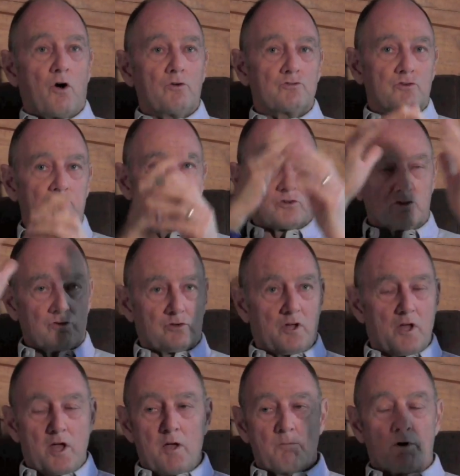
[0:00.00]
consciousness,
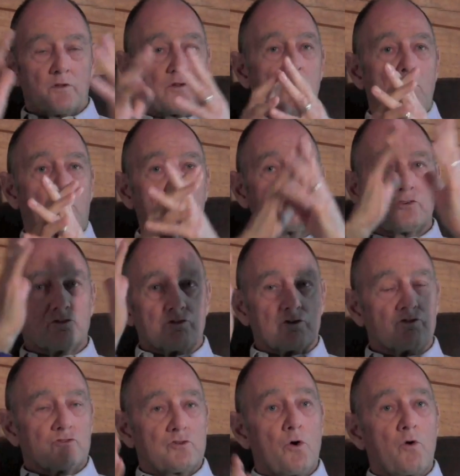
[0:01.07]
but the
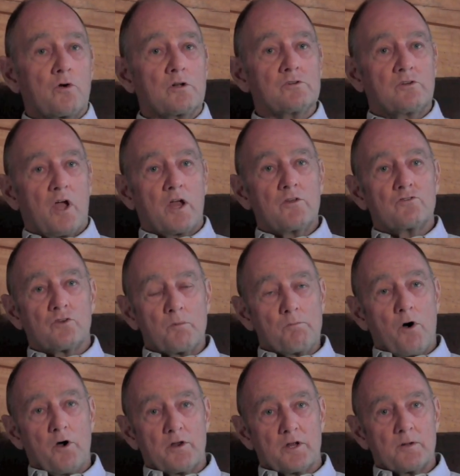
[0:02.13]
consciousness still contains a
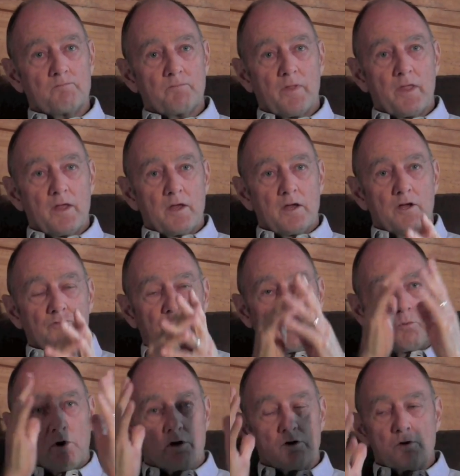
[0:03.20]
body. And
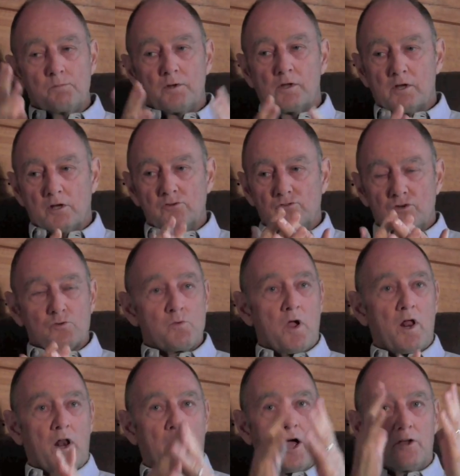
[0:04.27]
so when you begin to
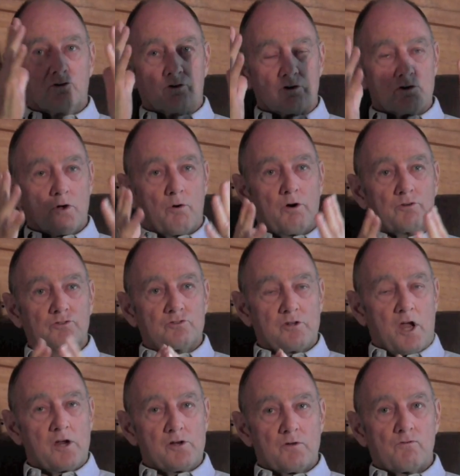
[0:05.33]
realize that you're a
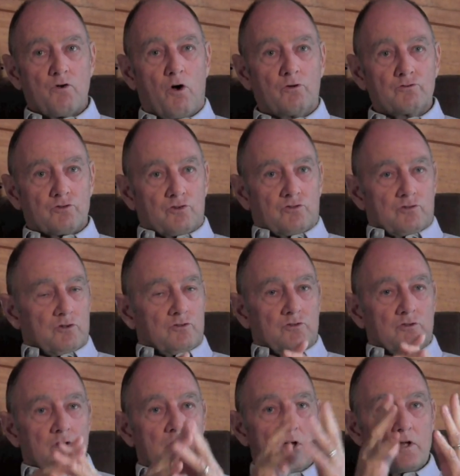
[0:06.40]
state of
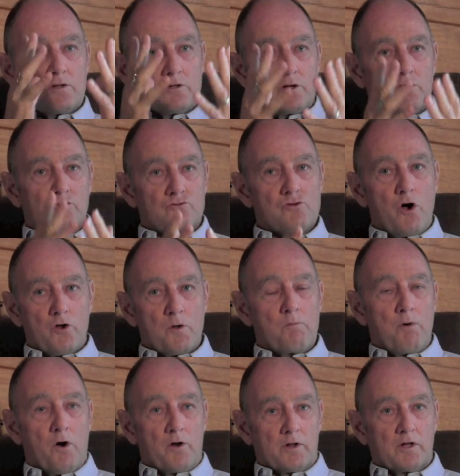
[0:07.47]
consciousness that is not a
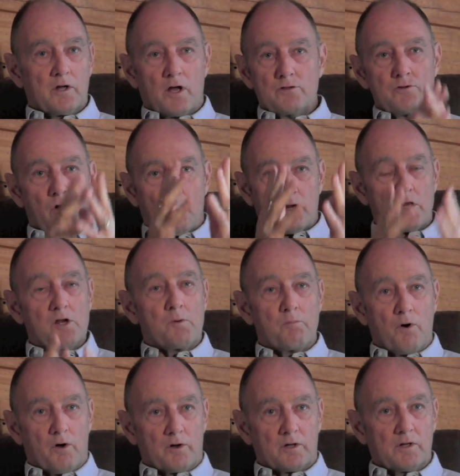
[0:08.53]
body and not in a
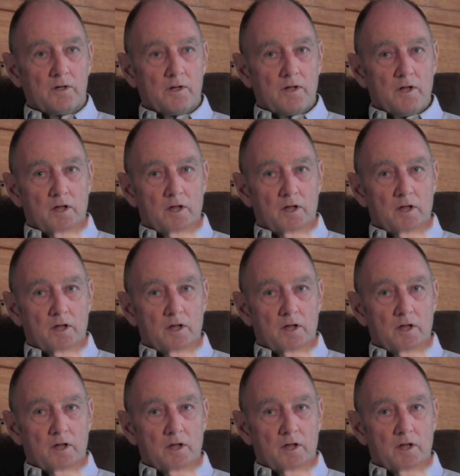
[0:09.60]
body,